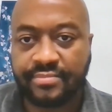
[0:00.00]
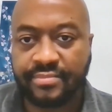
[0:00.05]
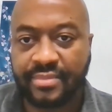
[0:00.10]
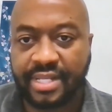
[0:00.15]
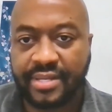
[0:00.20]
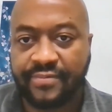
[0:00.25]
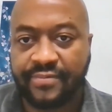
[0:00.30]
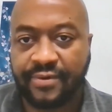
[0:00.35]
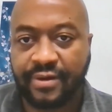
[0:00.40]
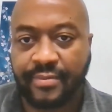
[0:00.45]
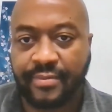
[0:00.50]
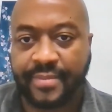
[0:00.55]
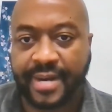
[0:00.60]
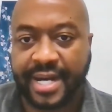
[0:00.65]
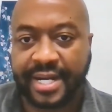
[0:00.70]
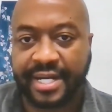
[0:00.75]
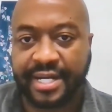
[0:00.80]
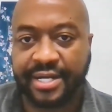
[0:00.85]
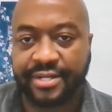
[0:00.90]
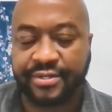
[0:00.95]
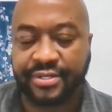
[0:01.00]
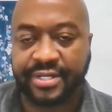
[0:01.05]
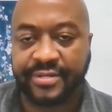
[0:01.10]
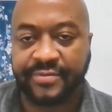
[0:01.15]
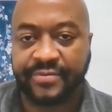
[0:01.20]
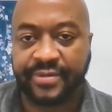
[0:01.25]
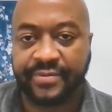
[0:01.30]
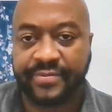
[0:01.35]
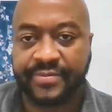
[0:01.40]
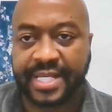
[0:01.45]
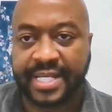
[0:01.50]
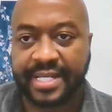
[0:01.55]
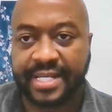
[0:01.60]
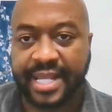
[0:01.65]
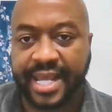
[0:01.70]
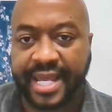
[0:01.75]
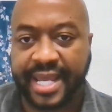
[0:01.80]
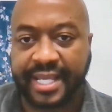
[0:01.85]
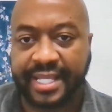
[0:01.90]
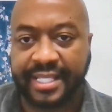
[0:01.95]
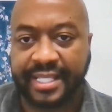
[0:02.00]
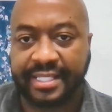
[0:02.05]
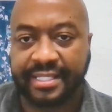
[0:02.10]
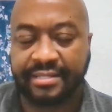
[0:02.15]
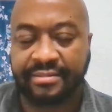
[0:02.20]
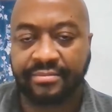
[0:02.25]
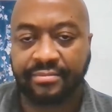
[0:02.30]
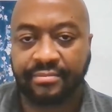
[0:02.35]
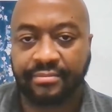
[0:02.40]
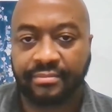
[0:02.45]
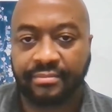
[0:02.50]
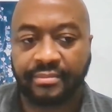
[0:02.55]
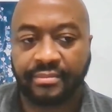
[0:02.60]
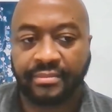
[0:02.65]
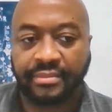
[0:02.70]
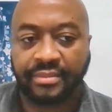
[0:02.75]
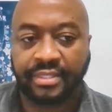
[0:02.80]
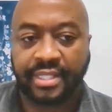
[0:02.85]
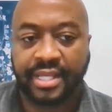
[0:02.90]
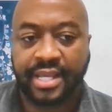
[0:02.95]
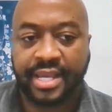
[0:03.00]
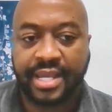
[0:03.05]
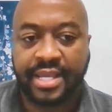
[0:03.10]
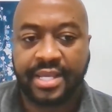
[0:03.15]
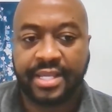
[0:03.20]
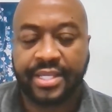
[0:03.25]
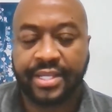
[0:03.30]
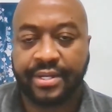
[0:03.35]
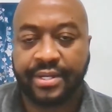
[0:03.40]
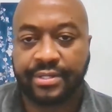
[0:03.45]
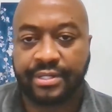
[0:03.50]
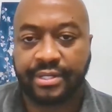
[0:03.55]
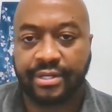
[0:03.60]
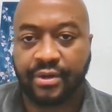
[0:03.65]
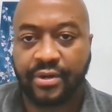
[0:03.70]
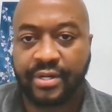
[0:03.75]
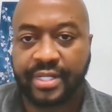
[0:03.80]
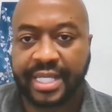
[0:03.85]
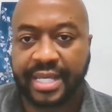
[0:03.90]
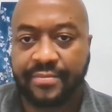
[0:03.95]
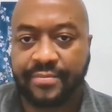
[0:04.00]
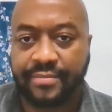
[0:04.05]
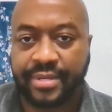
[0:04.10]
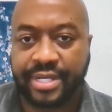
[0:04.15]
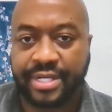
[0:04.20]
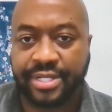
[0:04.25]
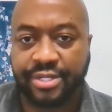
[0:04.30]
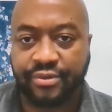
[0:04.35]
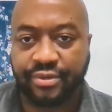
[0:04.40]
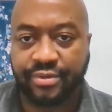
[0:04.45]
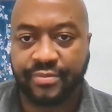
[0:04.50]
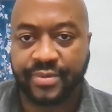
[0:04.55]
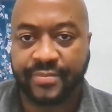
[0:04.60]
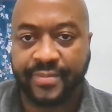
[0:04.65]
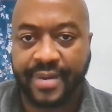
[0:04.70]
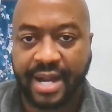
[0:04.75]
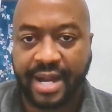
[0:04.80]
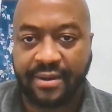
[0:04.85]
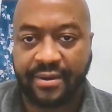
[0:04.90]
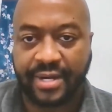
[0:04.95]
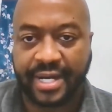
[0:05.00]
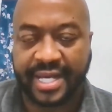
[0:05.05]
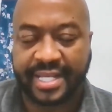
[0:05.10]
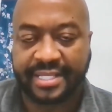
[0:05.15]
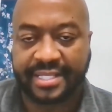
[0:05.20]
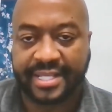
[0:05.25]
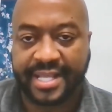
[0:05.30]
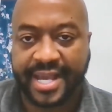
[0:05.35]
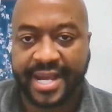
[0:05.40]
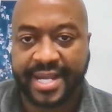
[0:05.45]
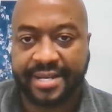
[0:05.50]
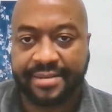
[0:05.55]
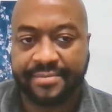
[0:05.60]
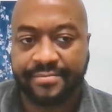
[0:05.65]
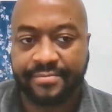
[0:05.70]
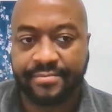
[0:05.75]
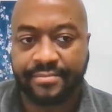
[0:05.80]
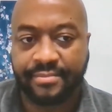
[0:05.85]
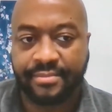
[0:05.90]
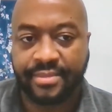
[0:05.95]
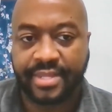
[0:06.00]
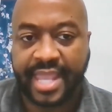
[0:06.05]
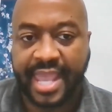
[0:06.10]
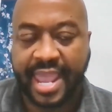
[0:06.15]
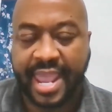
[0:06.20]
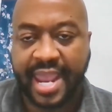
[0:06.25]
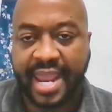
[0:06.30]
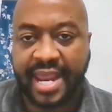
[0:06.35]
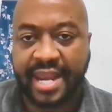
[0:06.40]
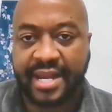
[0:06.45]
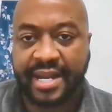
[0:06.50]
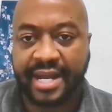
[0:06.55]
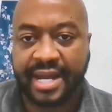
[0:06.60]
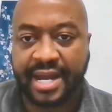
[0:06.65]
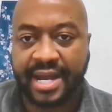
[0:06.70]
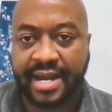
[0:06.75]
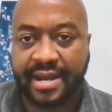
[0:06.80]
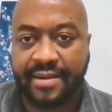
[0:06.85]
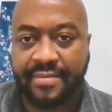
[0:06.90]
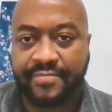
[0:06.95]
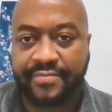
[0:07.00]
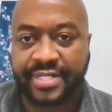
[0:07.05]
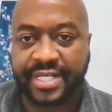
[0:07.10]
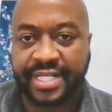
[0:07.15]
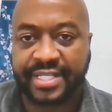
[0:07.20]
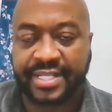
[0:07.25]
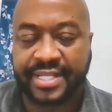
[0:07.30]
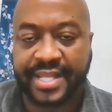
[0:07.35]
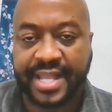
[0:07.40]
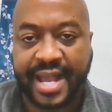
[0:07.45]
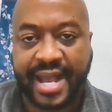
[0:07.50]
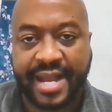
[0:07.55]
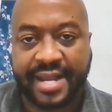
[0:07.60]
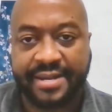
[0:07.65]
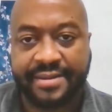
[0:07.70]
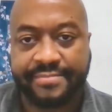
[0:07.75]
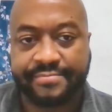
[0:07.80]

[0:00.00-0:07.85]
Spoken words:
for about 115 days. So the Lord gave me a dream about her last night, and she's not.